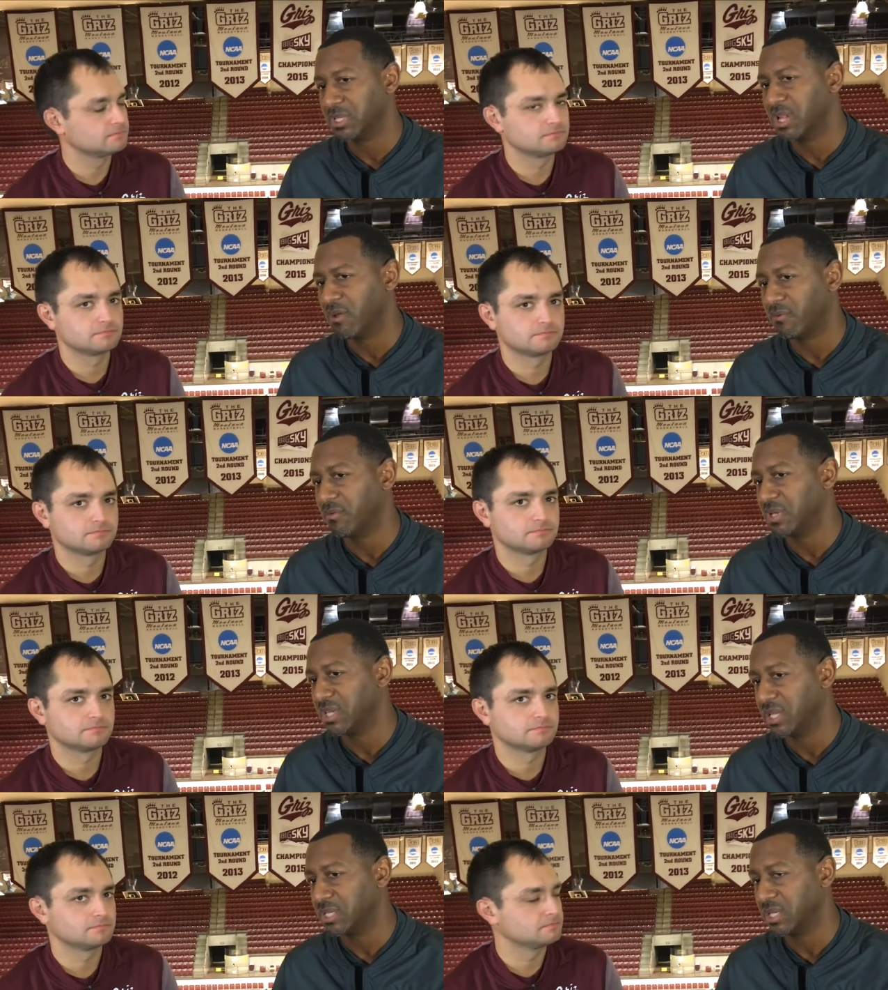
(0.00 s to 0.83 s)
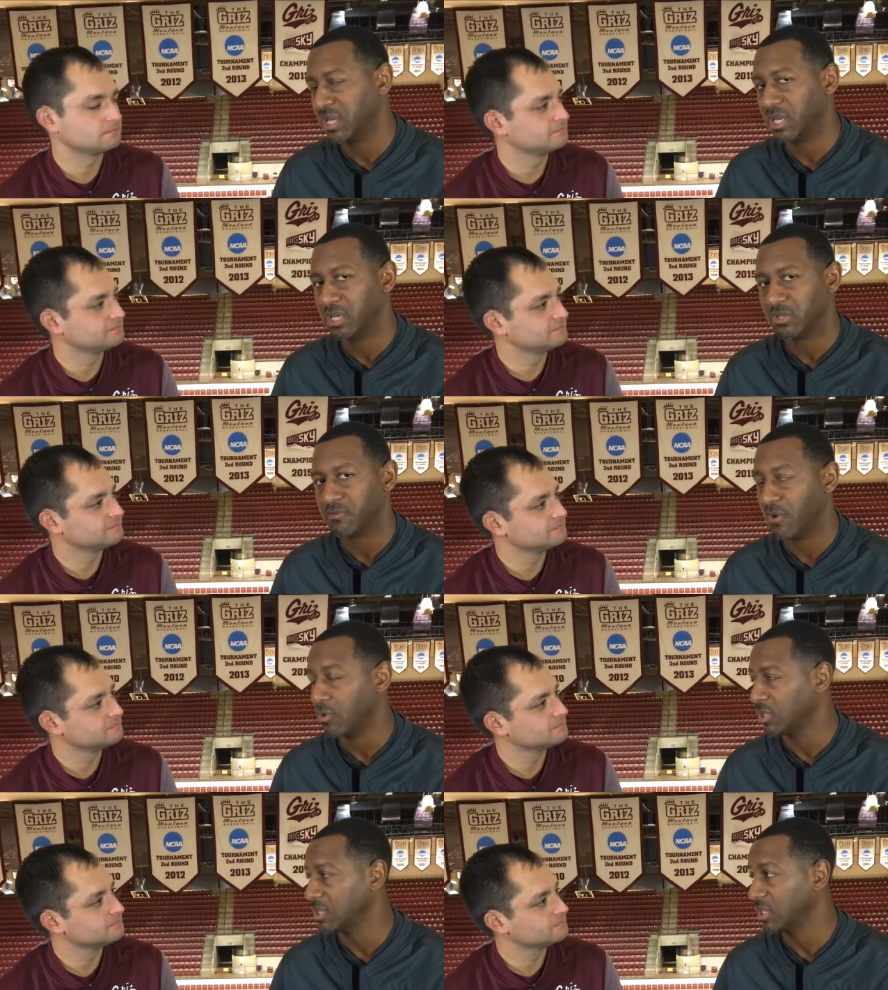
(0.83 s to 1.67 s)
Speaker 1: His level of intensity and his
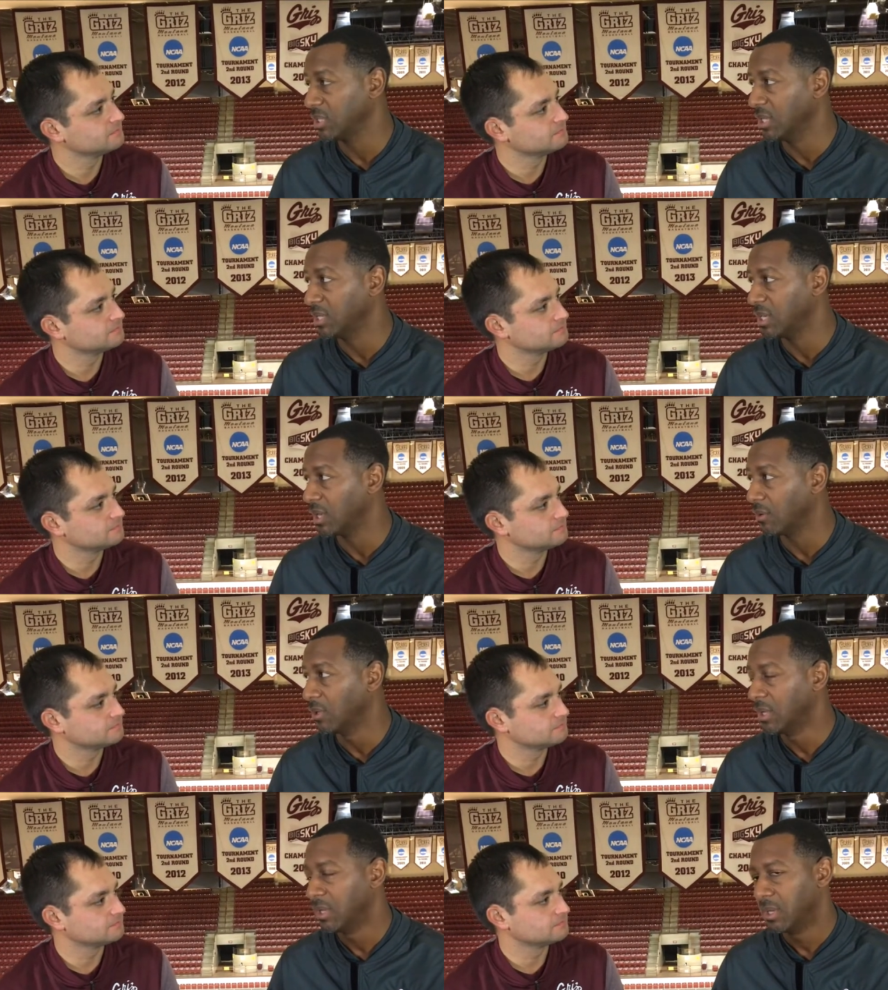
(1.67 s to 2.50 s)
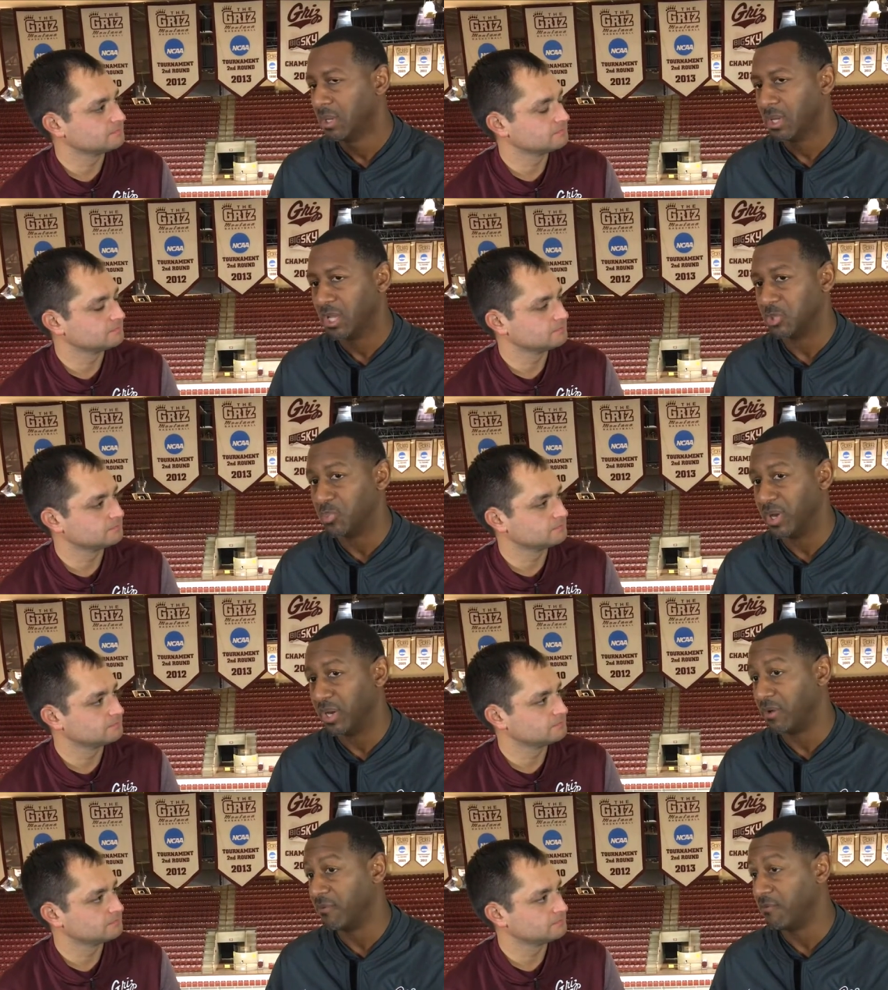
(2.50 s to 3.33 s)
focus to detail has been
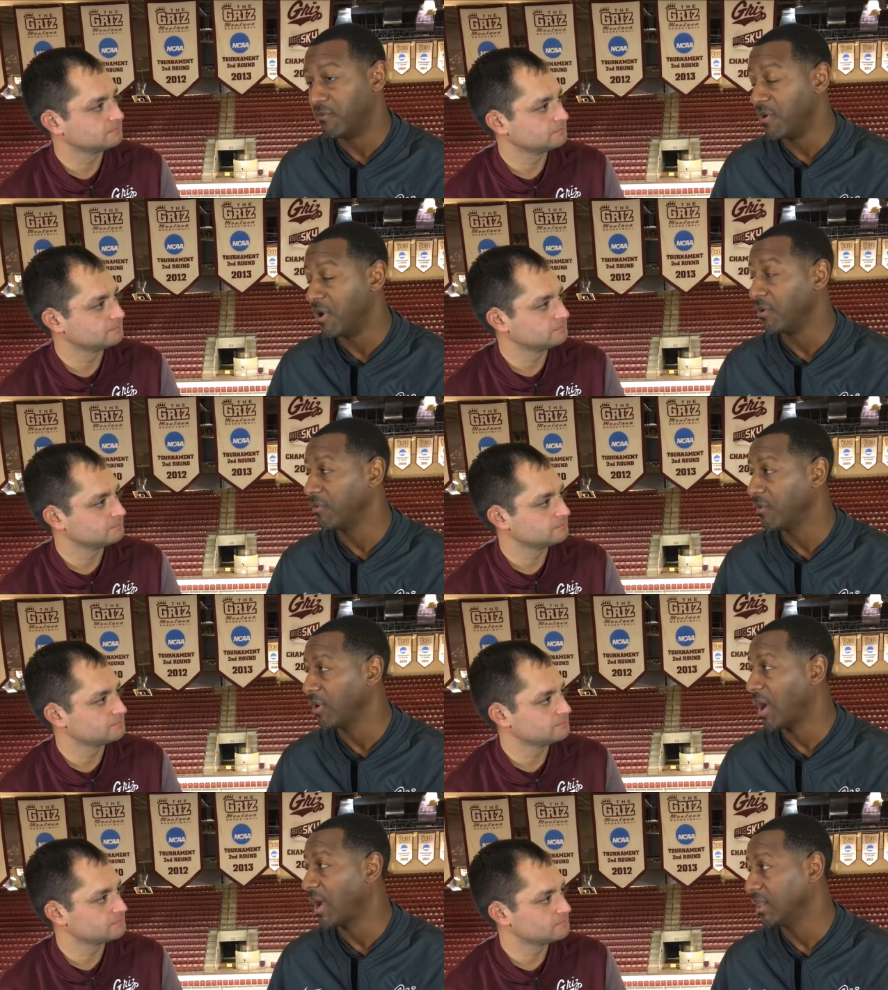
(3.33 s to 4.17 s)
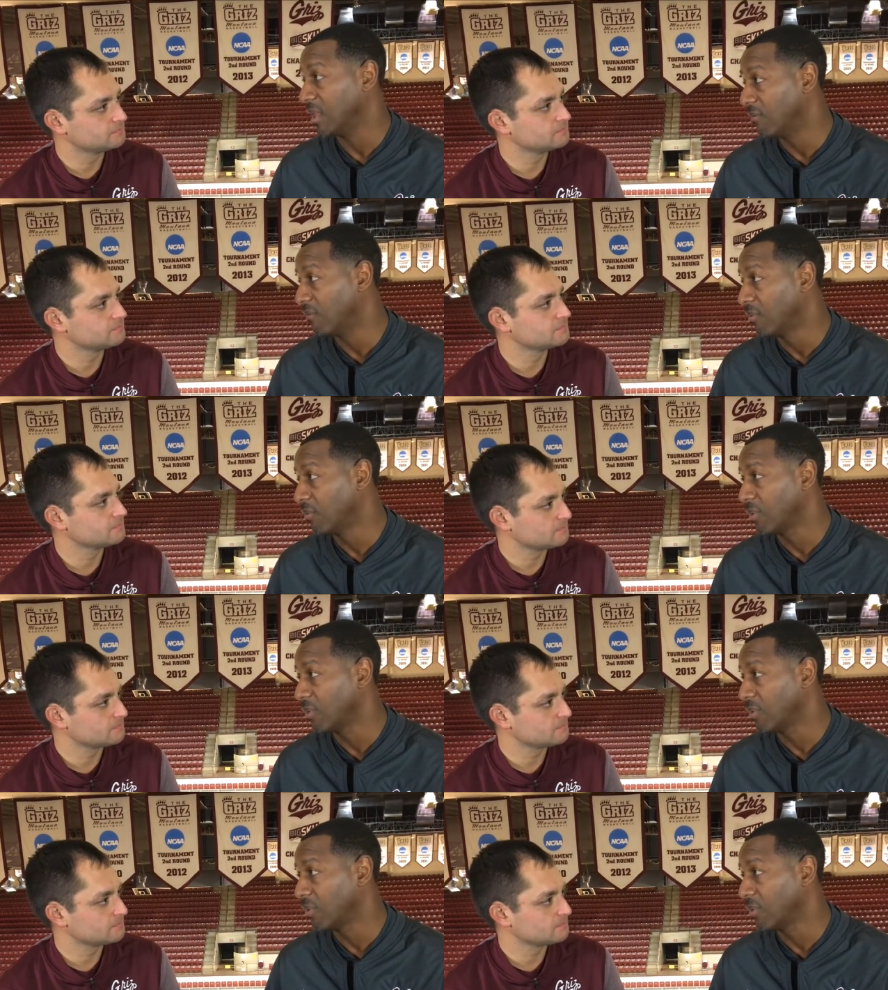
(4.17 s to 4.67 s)
at a very, very high level.